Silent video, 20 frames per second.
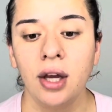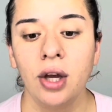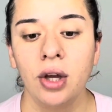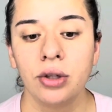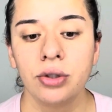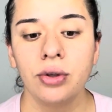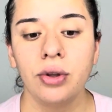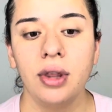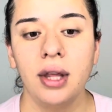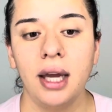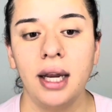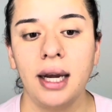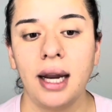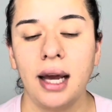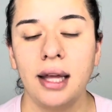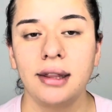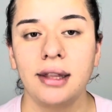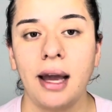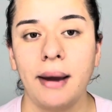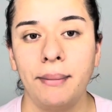So then
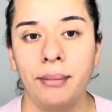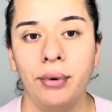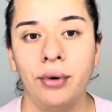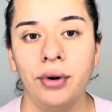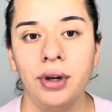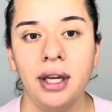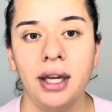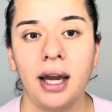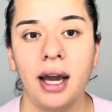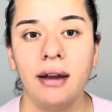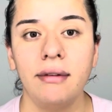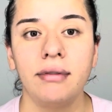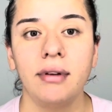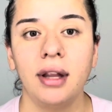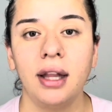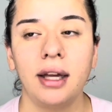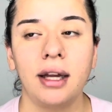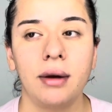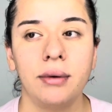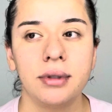at that point I felt
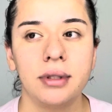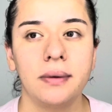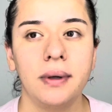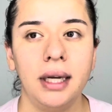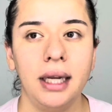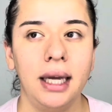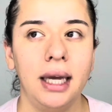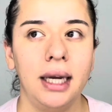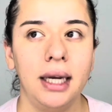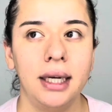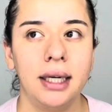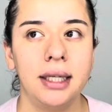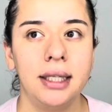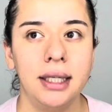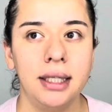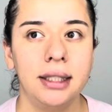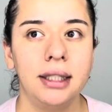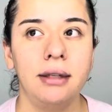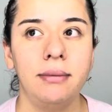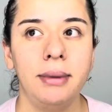like I was already getting
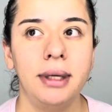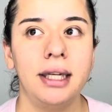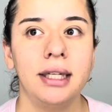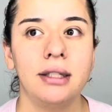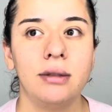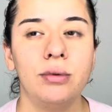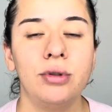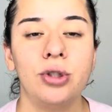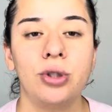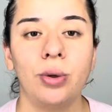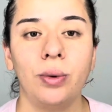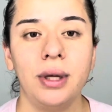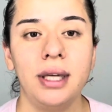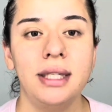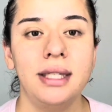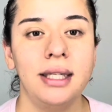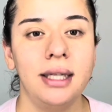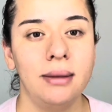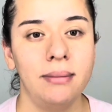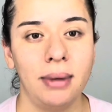addicted because it was so
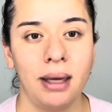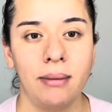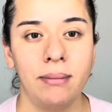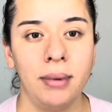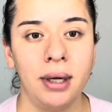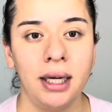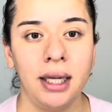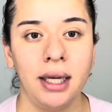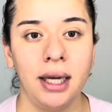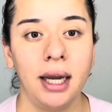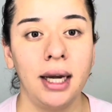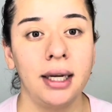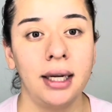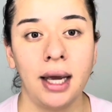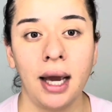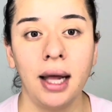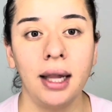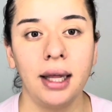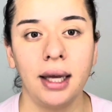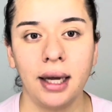easy to make money. And
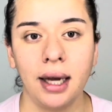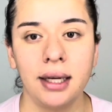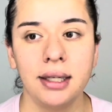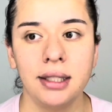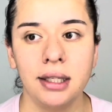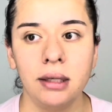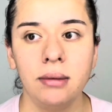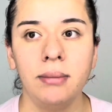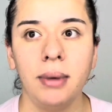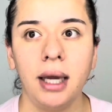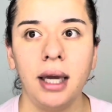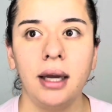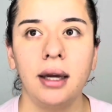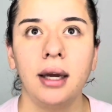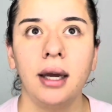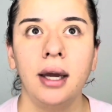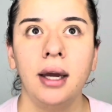yeah, like, I did make